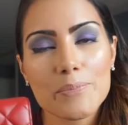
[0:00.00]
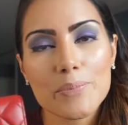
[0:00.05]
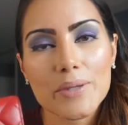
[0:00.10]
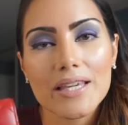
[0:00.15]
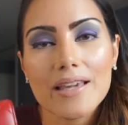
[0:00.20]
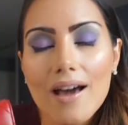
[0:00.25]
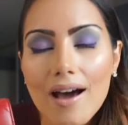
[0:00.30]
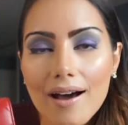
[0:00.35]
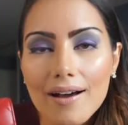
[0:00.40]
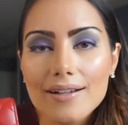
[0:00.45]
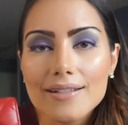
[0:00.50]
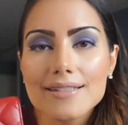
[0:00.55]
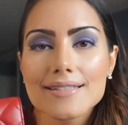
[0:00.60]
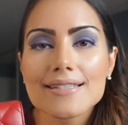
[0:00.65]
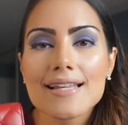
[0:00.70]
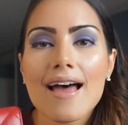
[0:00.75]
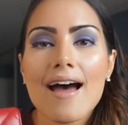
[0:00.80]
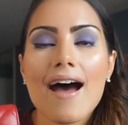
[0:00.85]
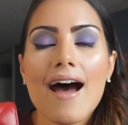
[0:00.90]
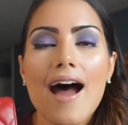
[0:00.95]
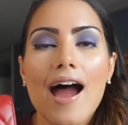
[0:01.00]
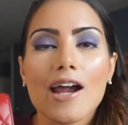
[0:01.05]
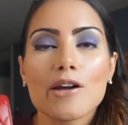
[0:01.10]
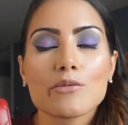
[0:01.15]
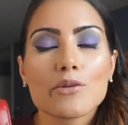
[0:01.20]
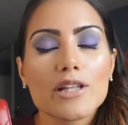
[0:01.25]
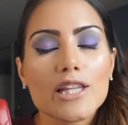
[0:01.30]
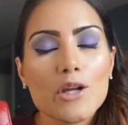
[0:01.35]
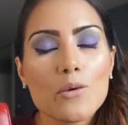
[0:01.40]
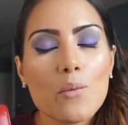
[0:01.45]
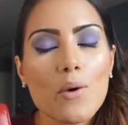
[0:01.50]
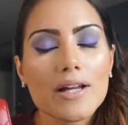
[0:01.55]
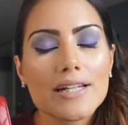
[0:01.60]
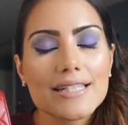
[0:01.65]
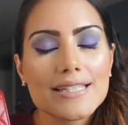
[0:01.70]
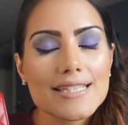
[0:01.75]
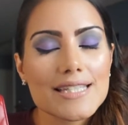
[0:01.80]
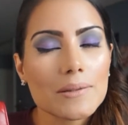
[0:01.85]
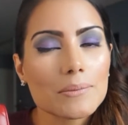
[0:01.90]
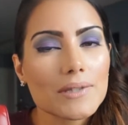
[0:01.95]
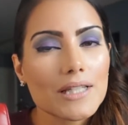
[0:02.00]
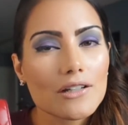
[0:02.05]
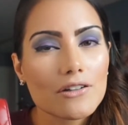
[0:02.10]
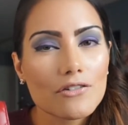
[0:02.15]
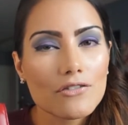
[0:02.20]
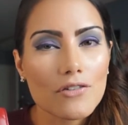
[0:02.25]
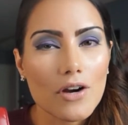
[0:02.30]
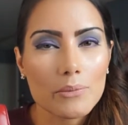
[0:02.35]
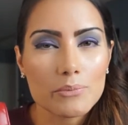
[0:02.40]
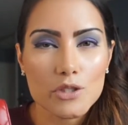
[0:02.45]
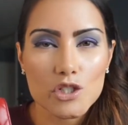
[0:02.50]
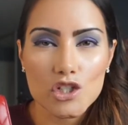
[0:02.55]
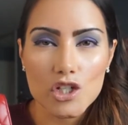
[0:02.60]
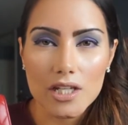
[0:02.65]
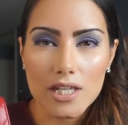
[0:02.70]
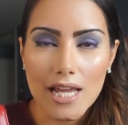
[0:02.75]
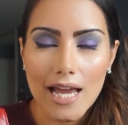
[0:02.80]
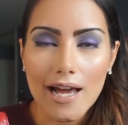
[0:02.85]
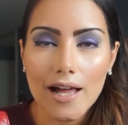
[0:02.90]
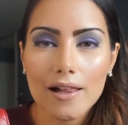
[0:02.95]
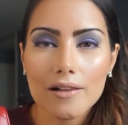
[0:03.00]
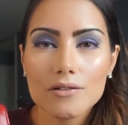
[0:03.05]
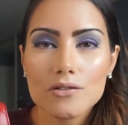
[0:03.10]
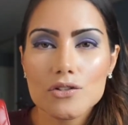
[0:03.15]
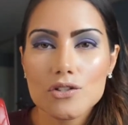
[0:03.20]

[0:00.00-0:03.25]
because I really wanted something from Chanel.